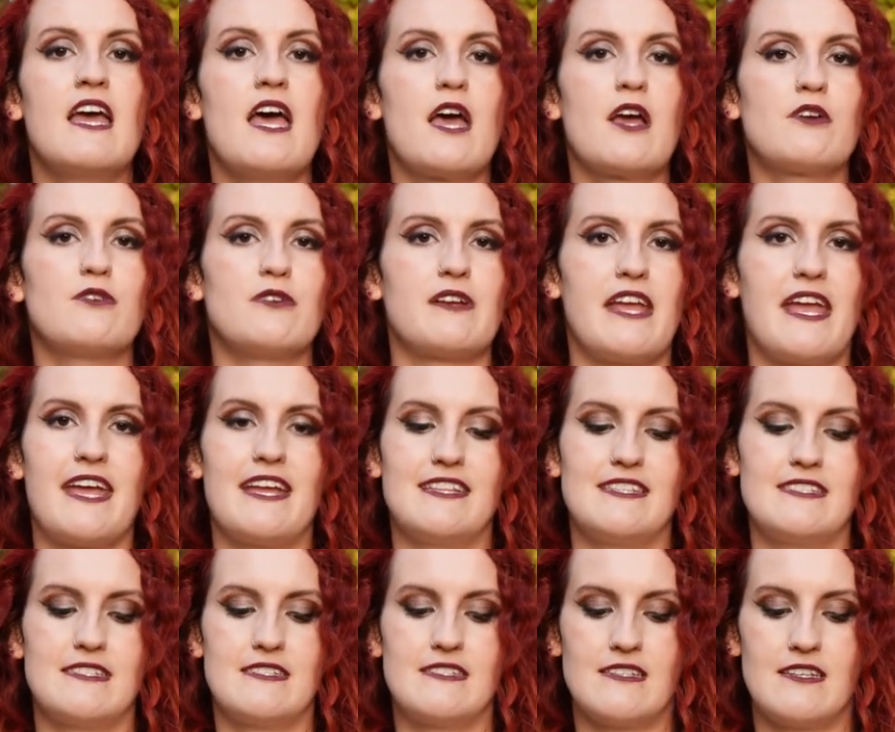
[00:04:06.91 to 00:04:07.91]

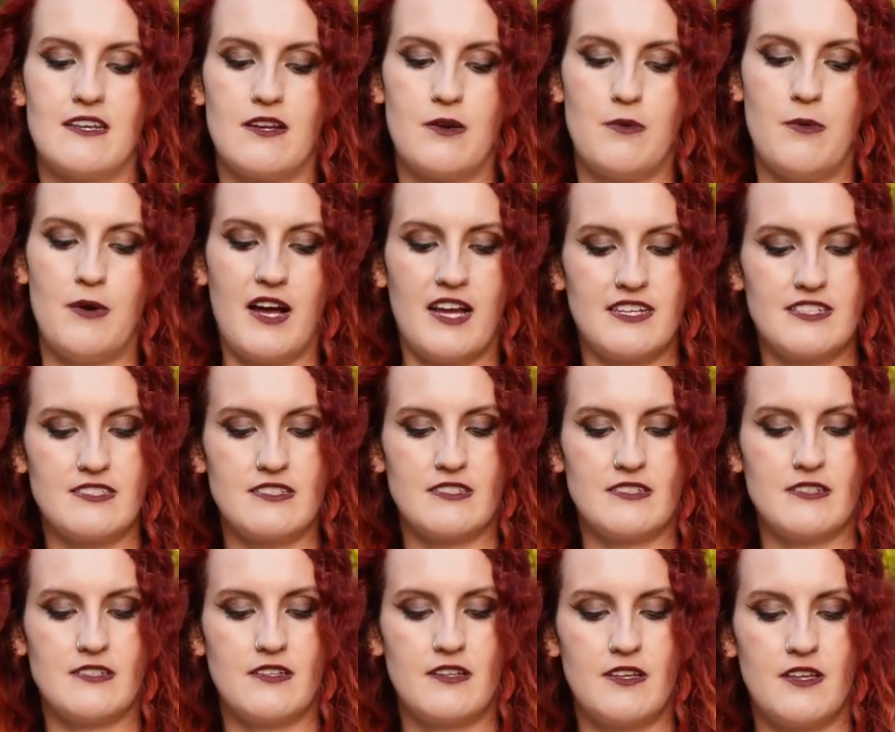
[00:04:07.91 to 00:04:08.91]
creates quite
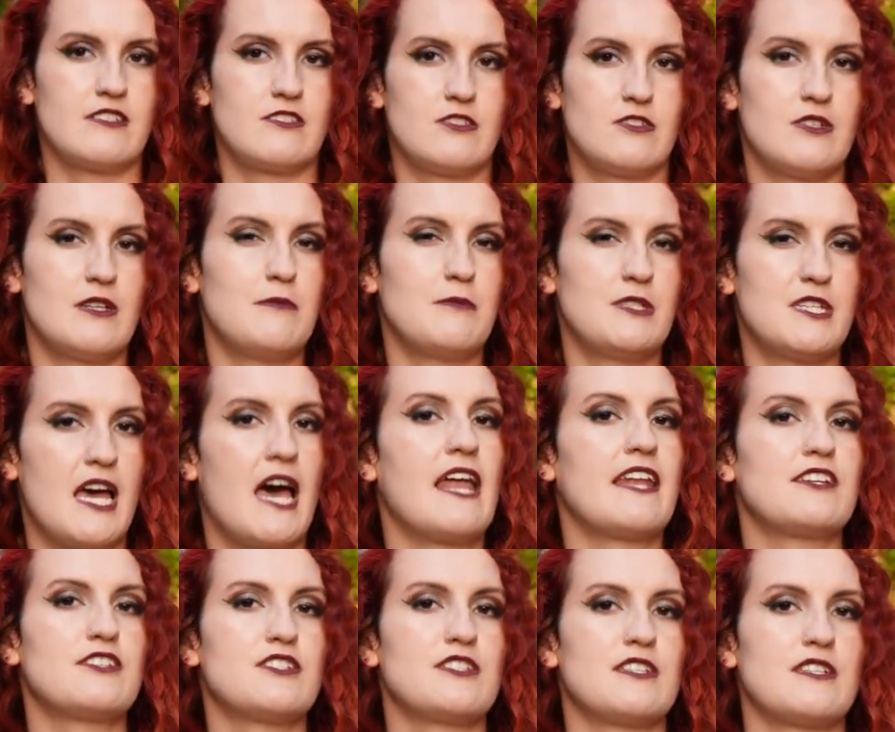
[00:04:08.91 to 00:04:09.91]
an extreme
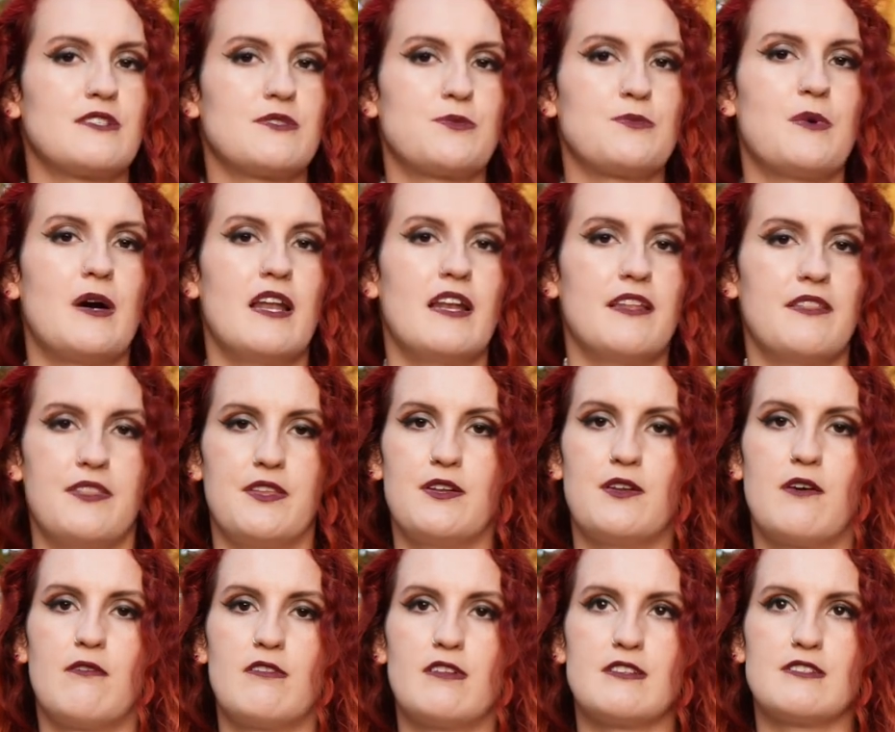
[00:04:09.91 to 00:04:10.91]
tension as well in the
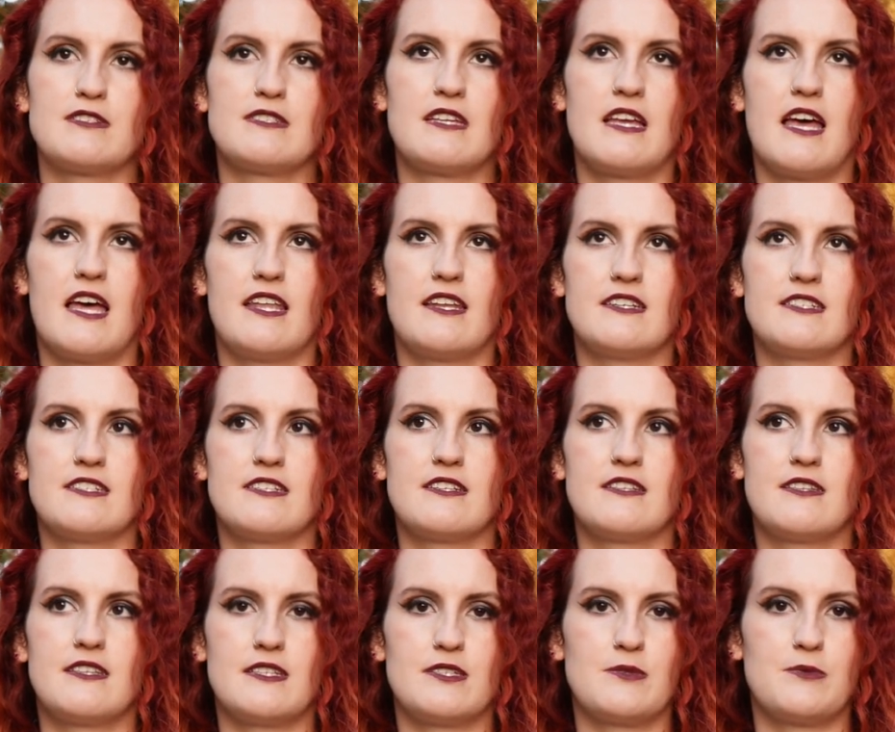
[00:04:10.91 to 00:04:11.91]
novels, and
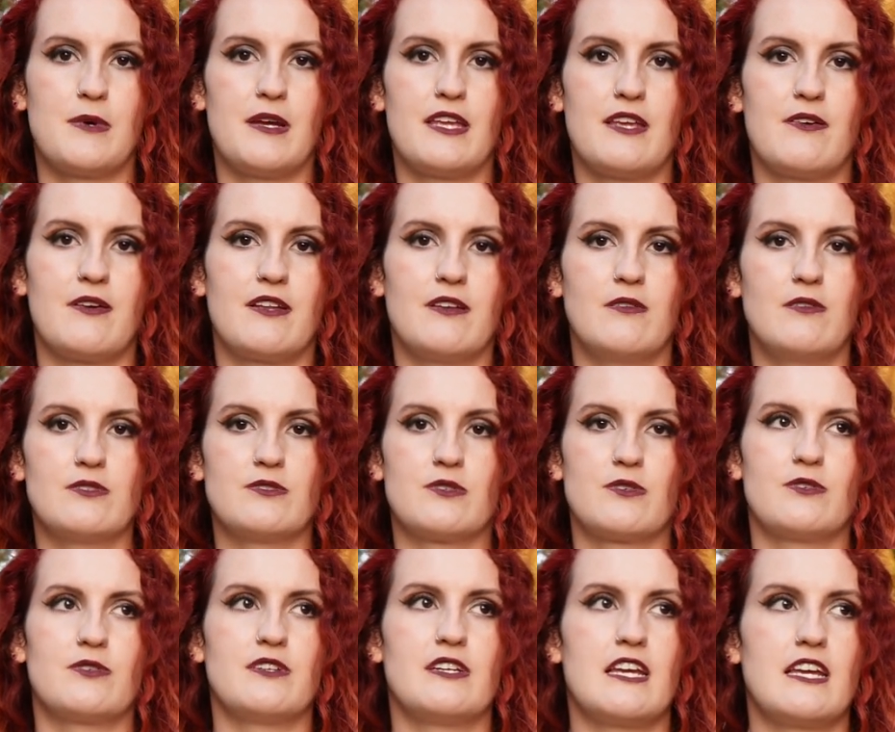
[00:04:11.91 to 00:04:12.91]
this way you can also
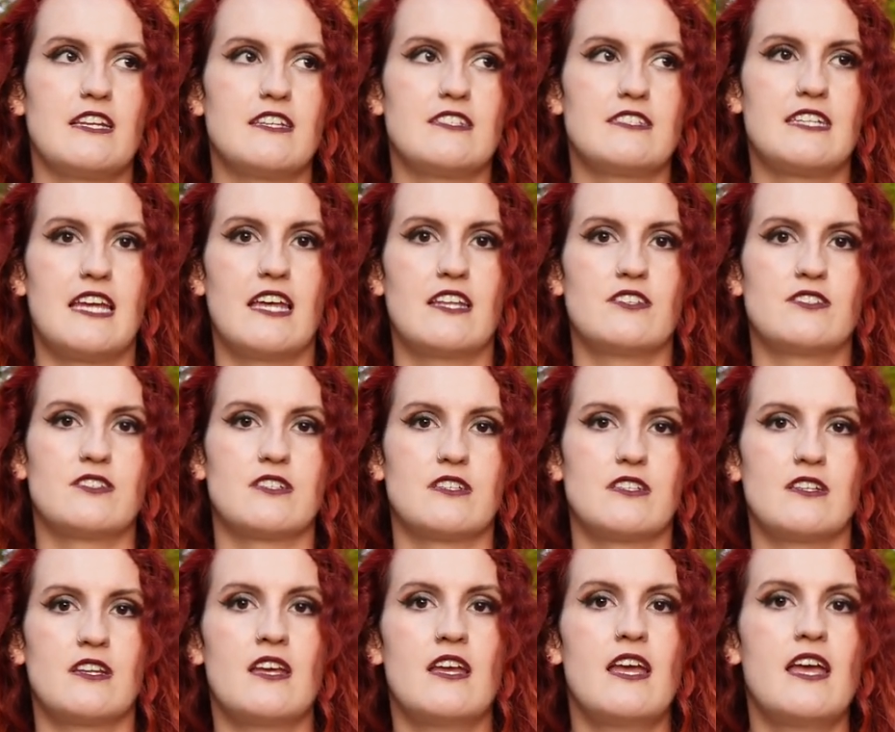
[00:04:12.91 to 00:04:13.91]
create
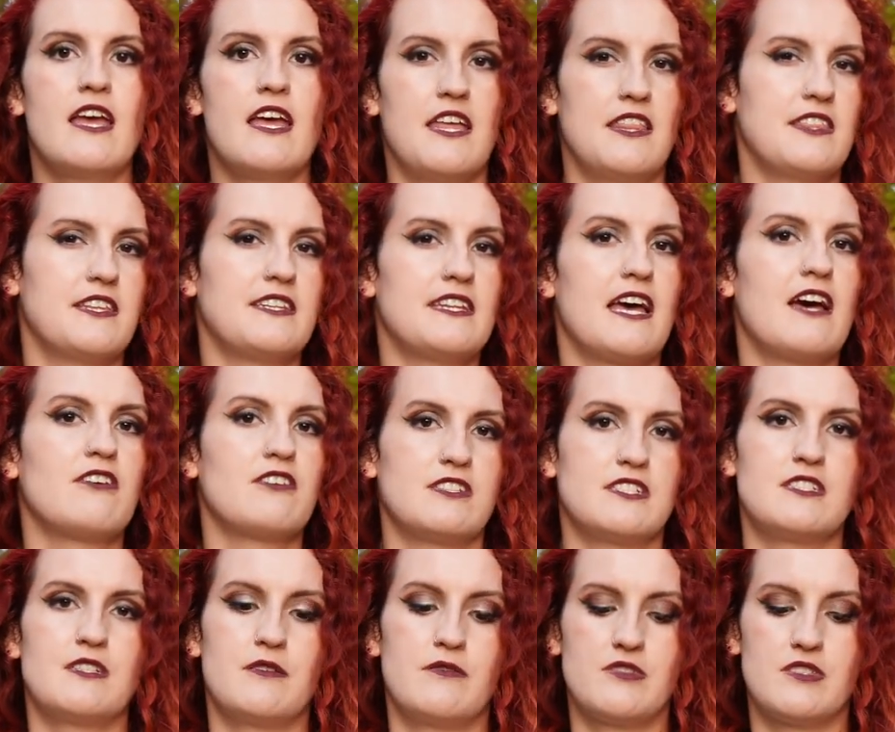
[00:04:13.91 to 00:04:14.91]
tension in the
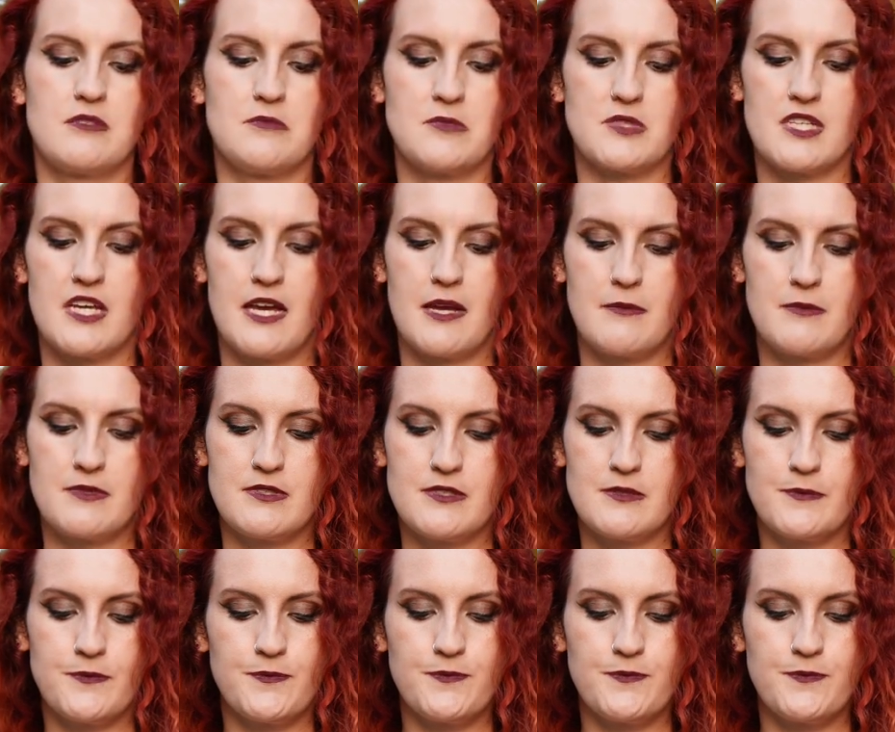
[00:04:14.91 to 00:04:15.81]
narrative sometimes.